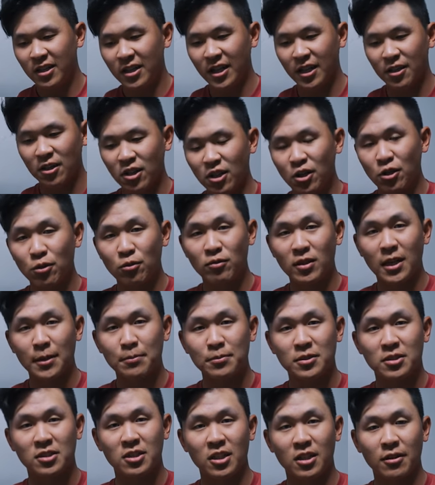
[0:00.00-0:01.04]
like low
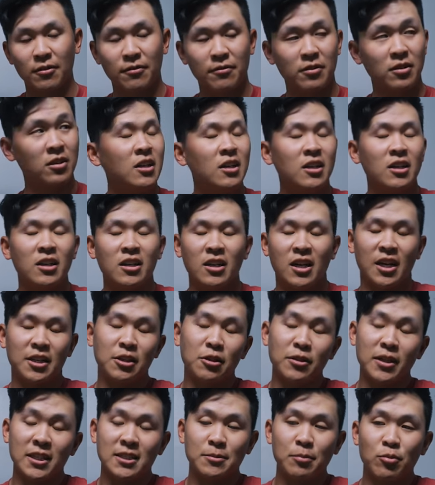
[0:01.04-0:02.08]
rep stuff. Yeah. I
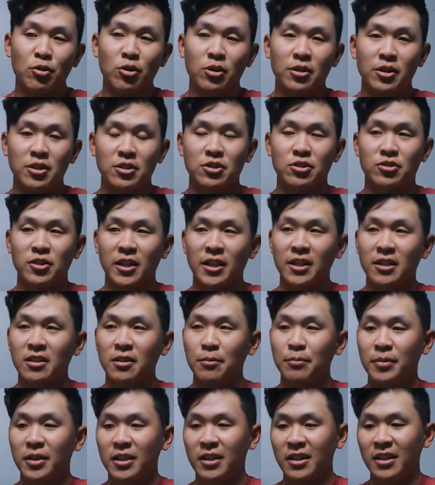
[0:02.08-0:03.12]
know that's more of the
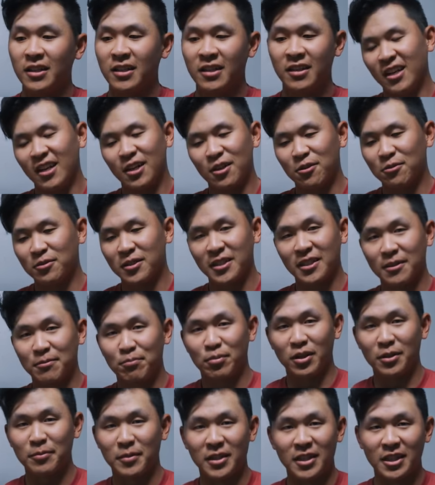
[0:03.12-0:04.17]
strength, but I don't really
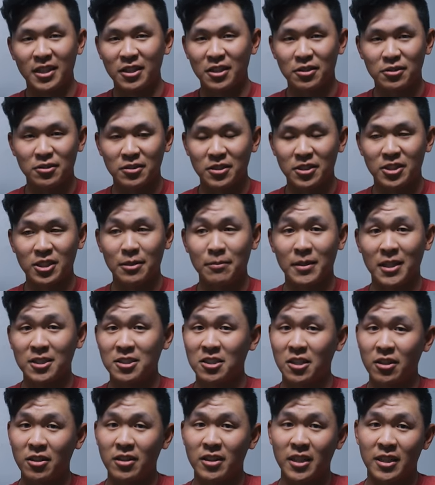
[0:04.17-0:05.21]
bring my ego to the gym. That's
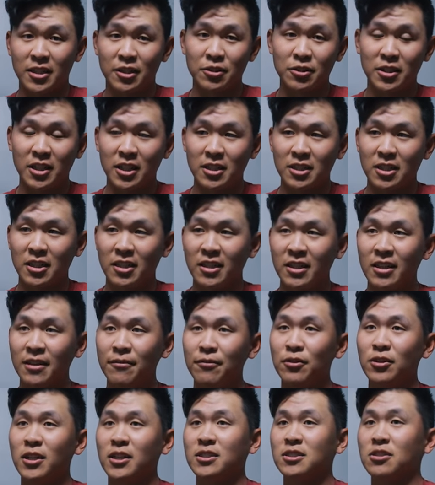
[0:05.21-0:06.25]
another thing that you guys,
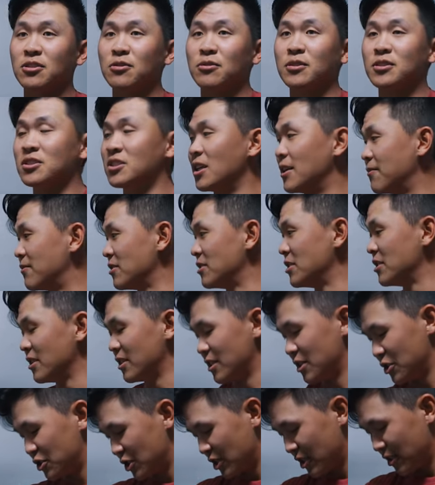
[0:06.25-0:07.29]
if you guys are doing stuff
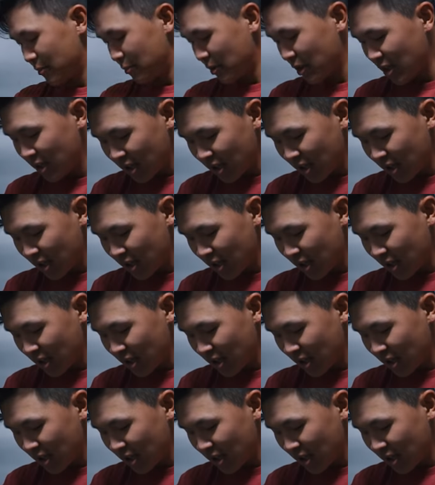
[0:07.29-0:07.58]
in the gym,